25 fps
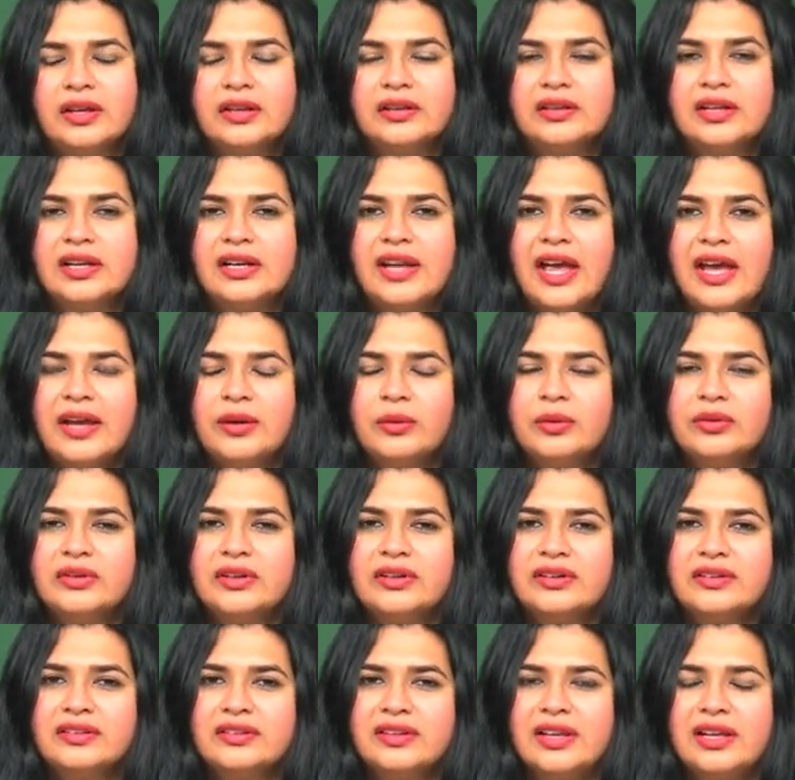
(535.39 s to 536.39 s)
the language
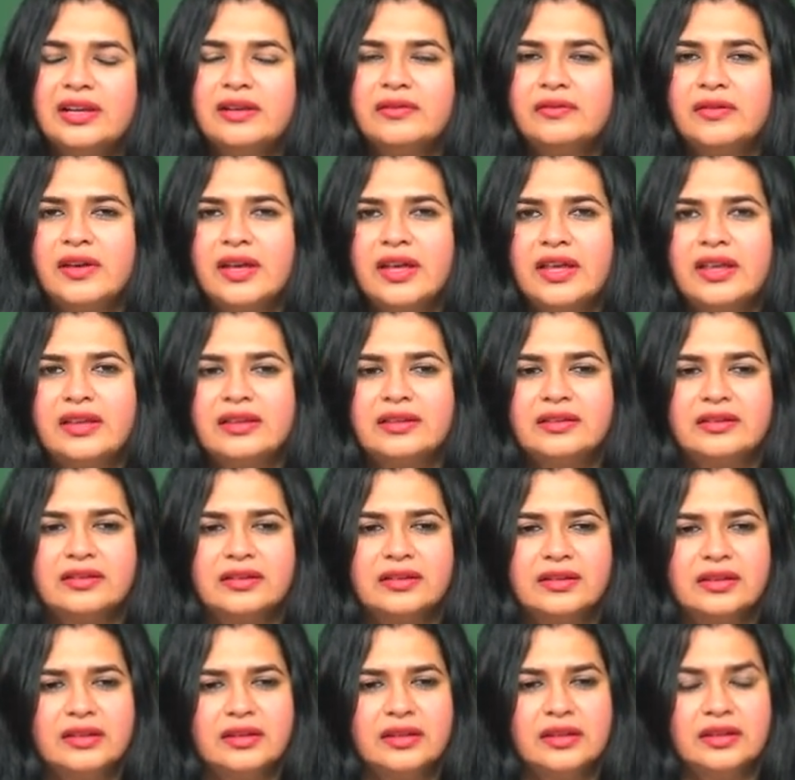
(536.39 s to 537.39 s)
itself has,
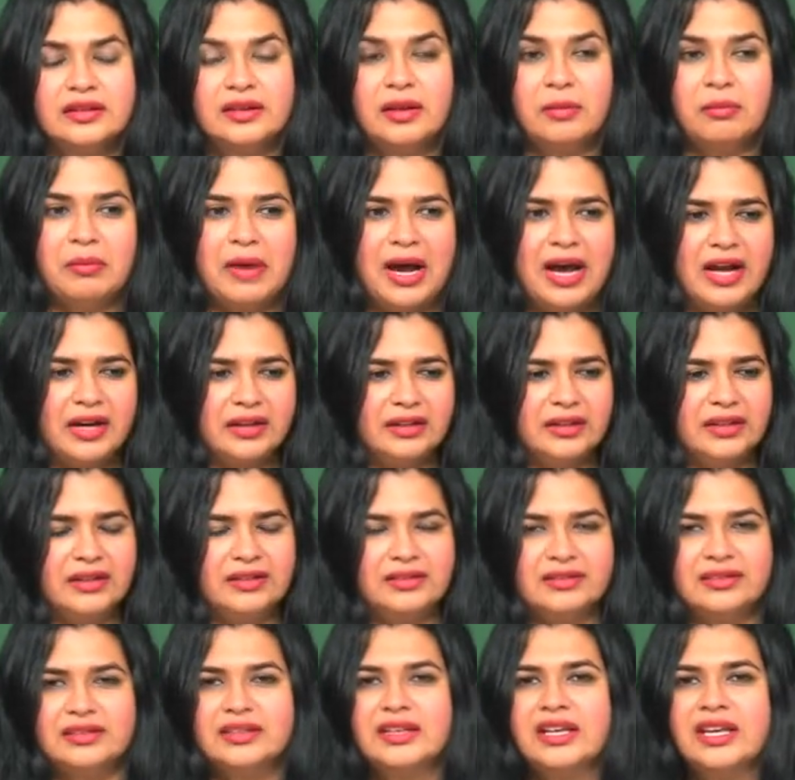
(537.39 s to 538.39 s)
the
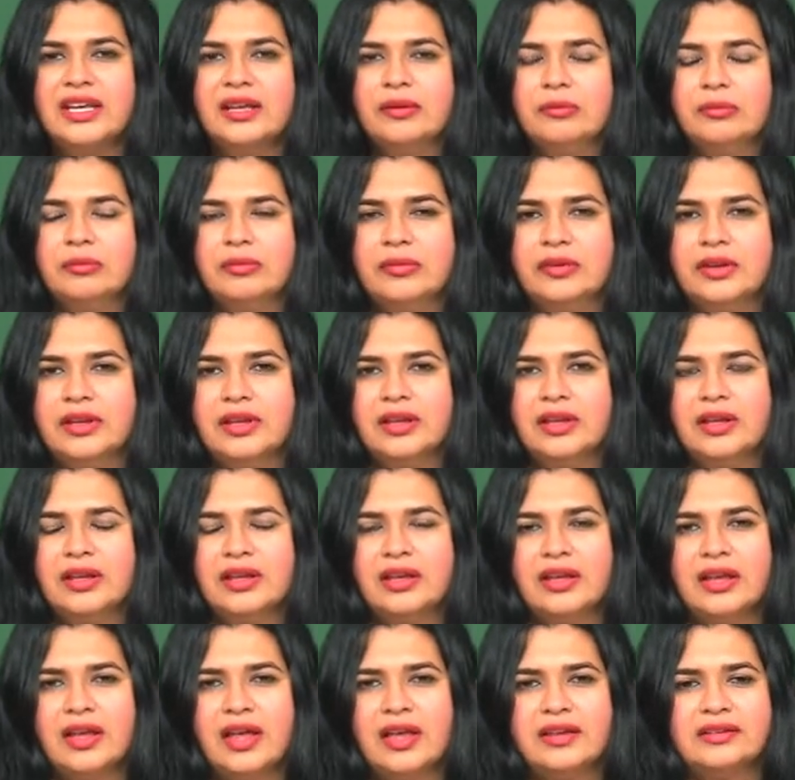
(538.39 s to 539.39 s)
market's name
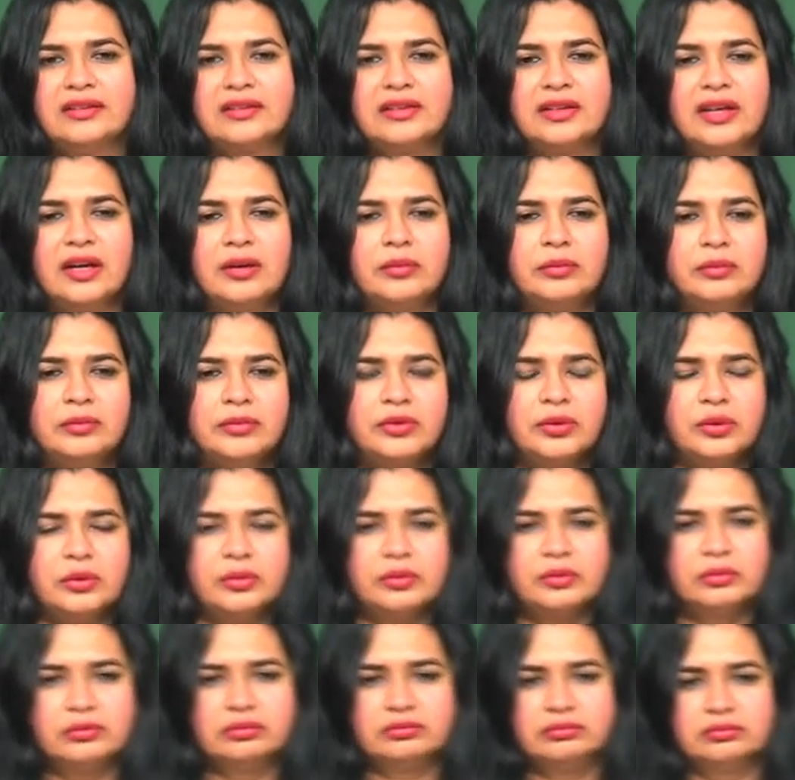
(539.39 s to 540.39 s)
has come
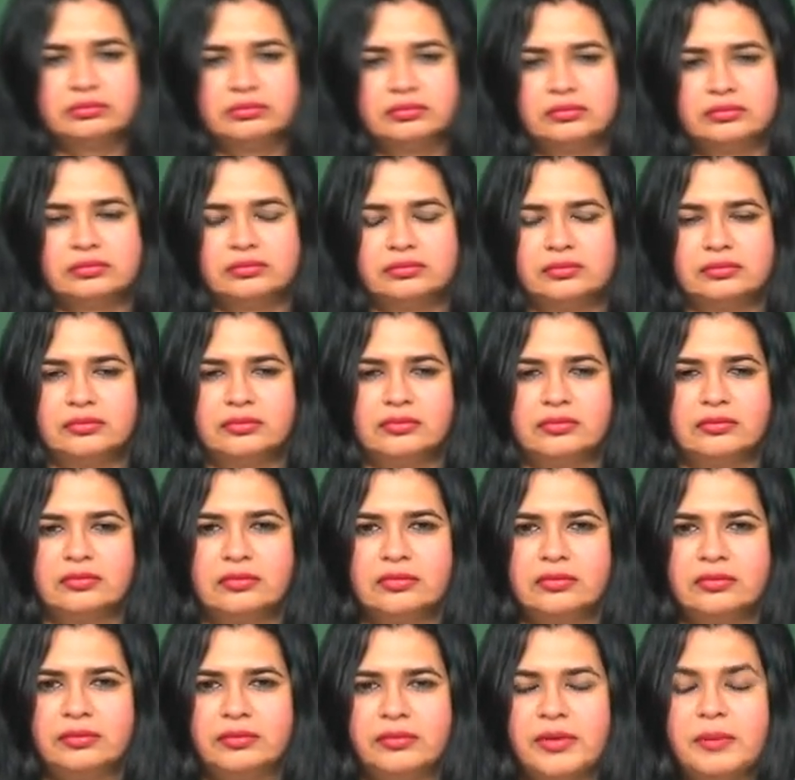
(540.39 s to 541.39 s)
to
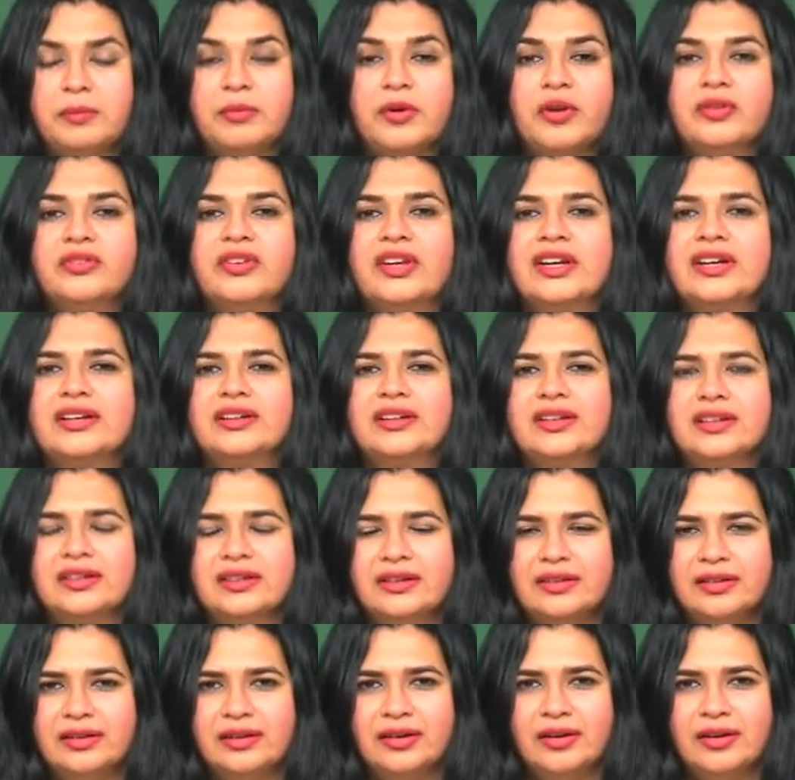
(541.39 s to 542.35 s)
be projected